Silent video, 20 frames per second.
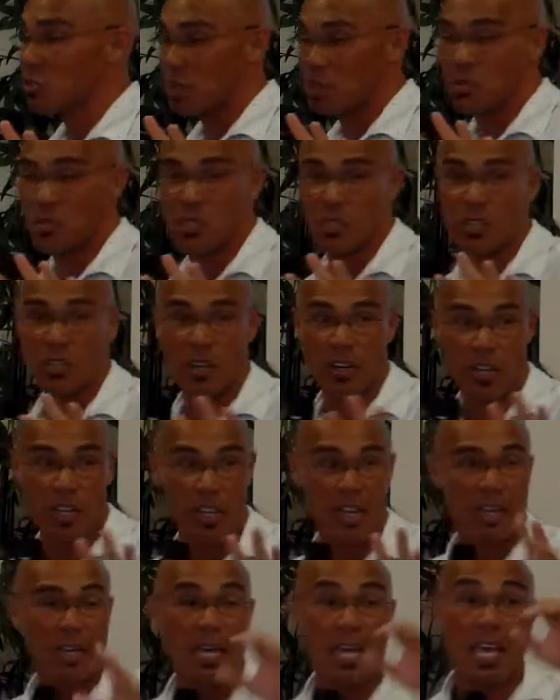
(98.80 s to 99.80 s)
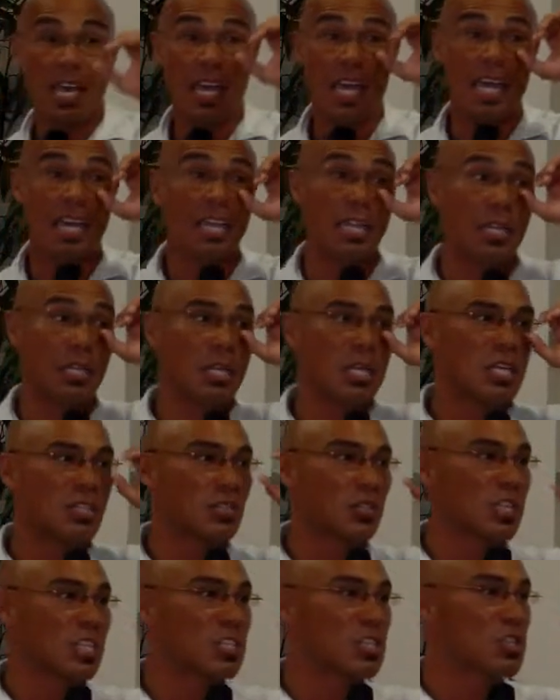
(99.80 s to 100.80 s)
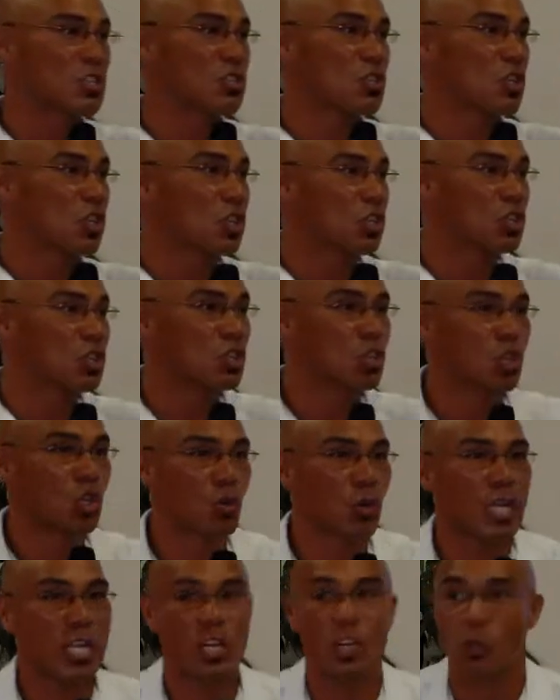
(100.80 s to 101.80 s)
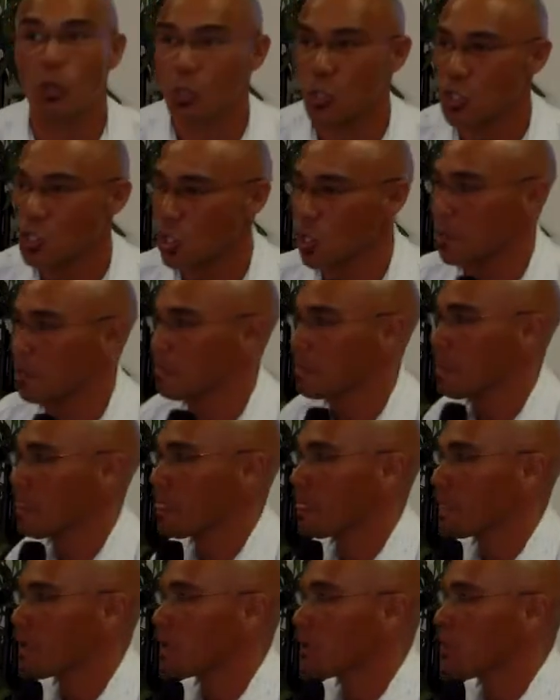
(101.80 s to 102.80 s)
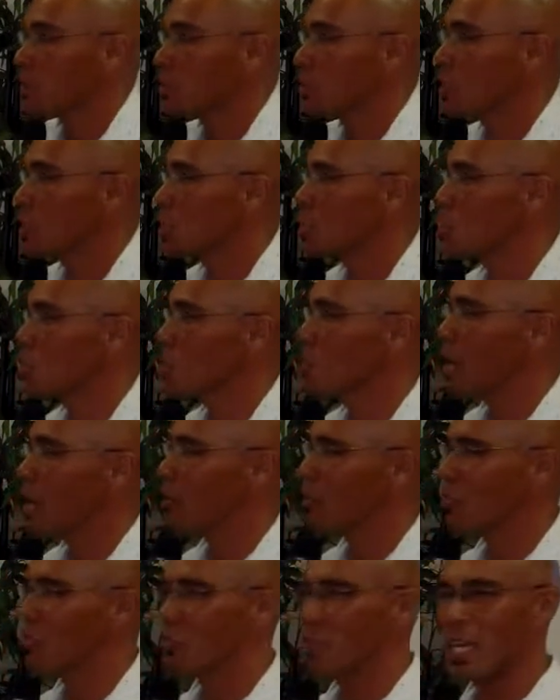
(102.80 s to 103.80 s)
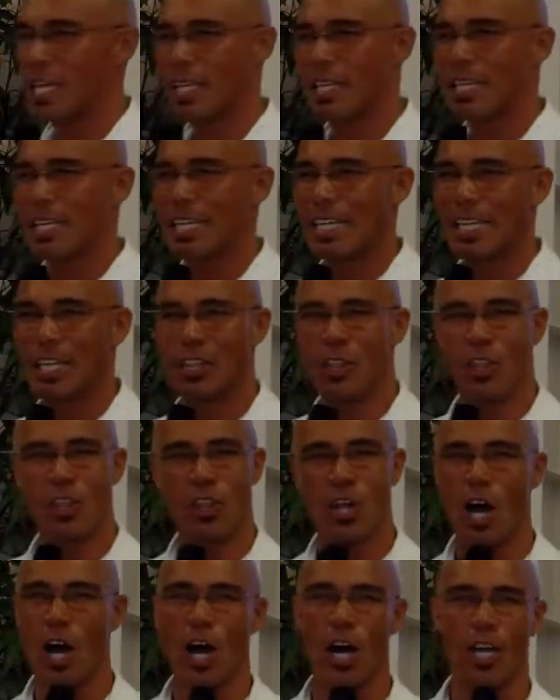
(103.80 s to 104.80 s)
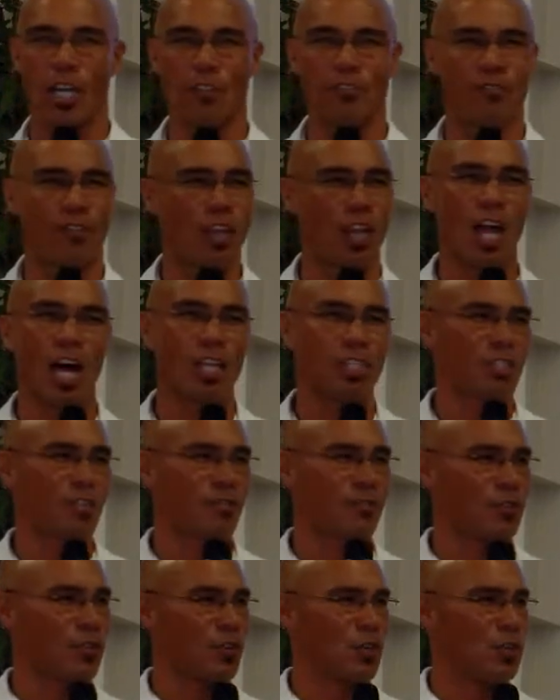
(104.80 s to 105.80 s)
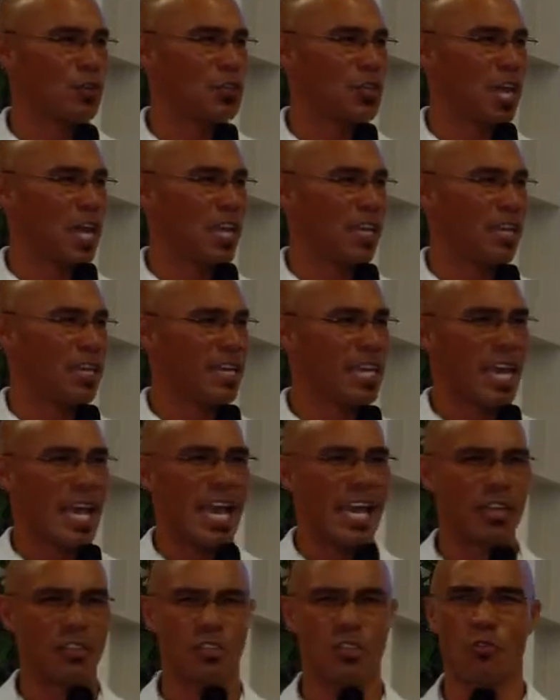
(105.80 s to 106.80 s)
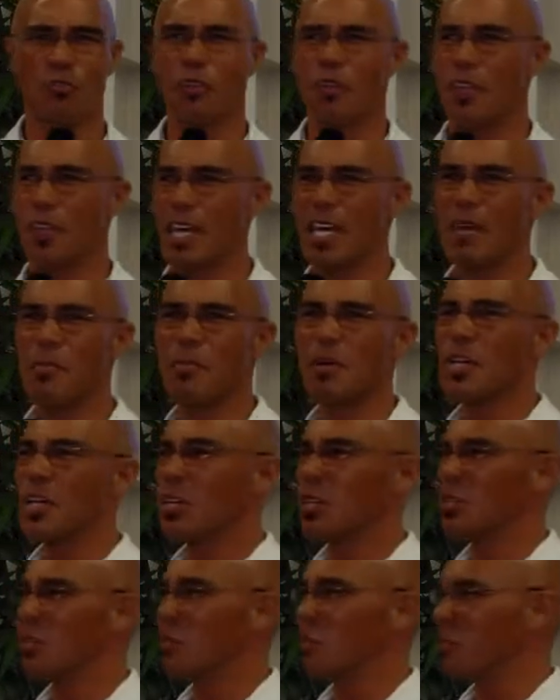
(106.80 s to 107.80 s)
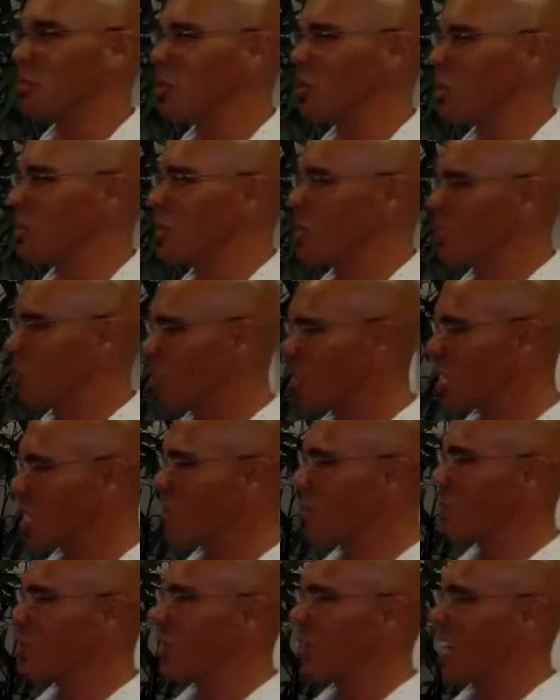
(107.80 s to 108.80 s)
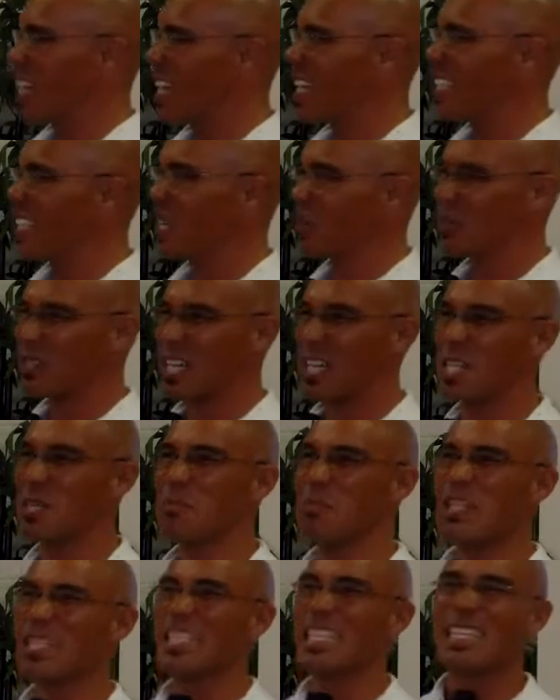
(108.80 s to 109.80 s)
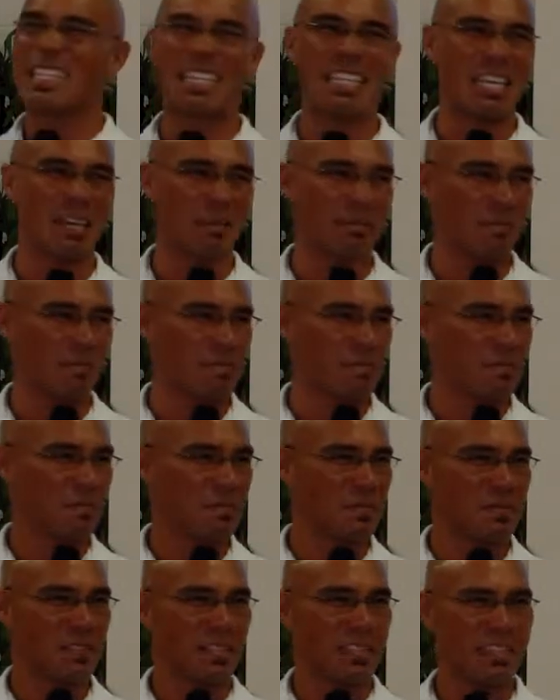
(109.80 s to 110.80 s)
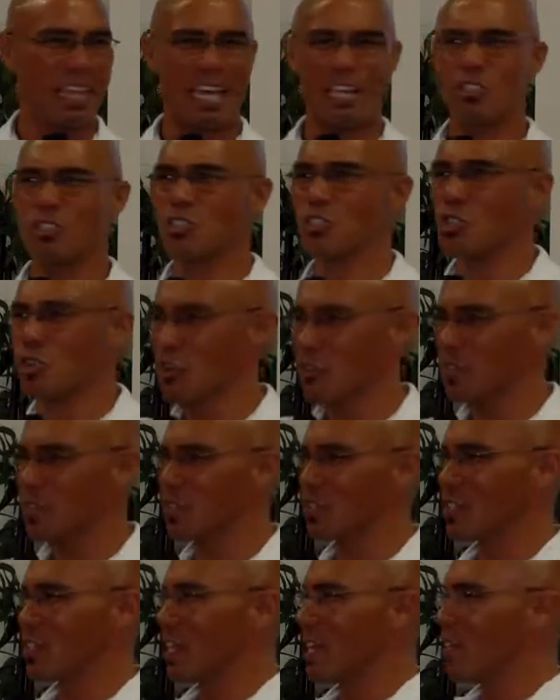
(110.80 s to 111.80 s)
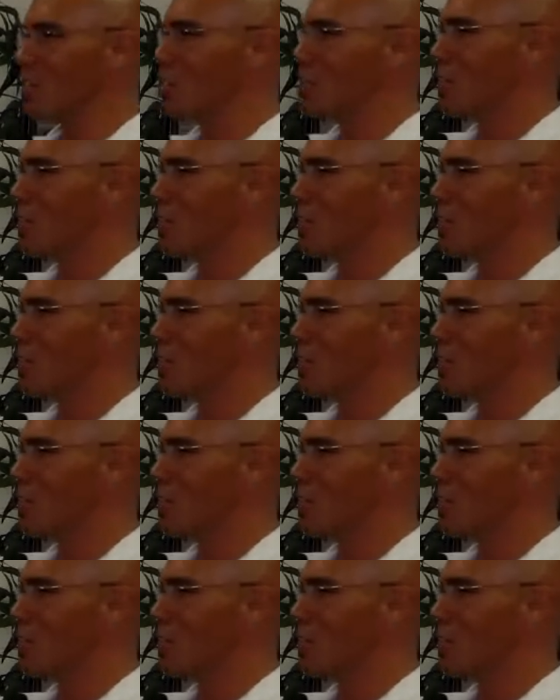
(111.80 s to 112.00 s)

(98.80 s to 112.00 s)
in Scripture. Okay, and so this is Greek culture. So this is about thinking and thought and philosophers. And so for them, working with your hands, that was kind of beneath them. They had servants and they